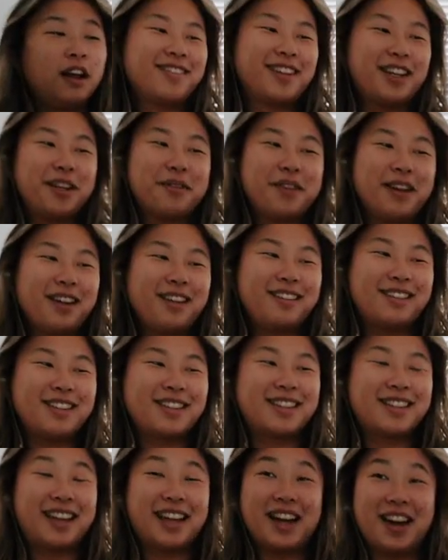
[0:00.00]
Anyway,
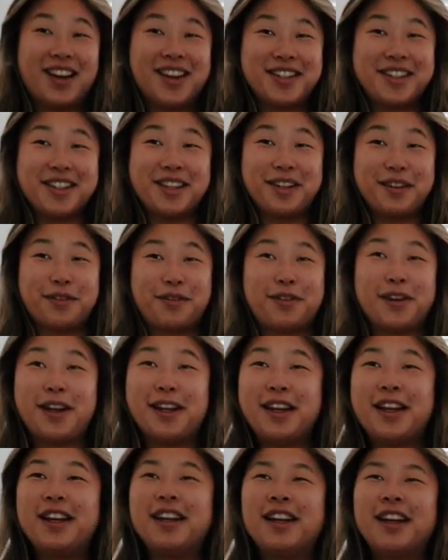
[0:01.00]
let's get on to the
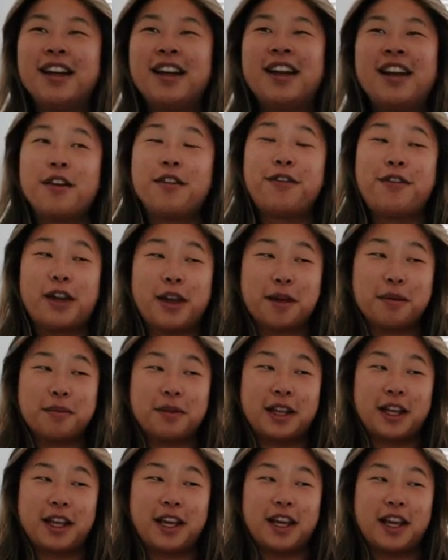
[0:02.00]
fun
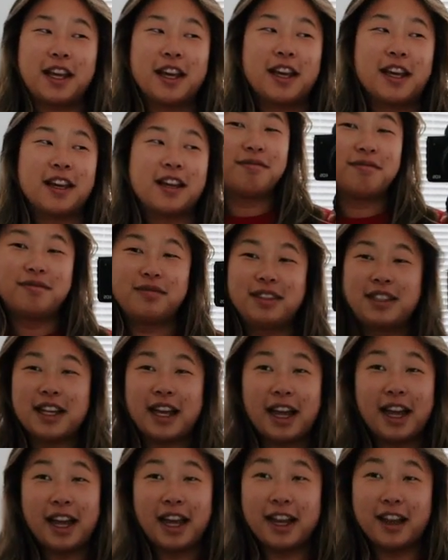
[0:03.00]
family
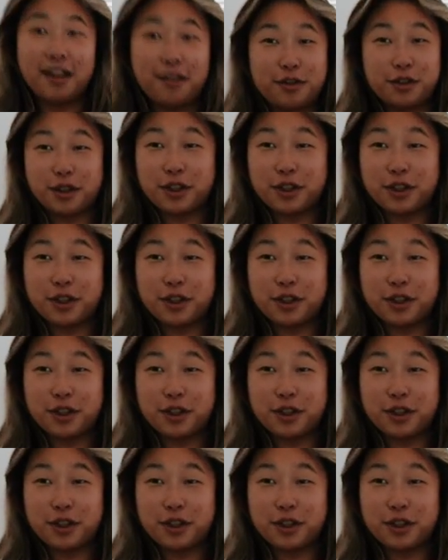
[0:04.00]
day of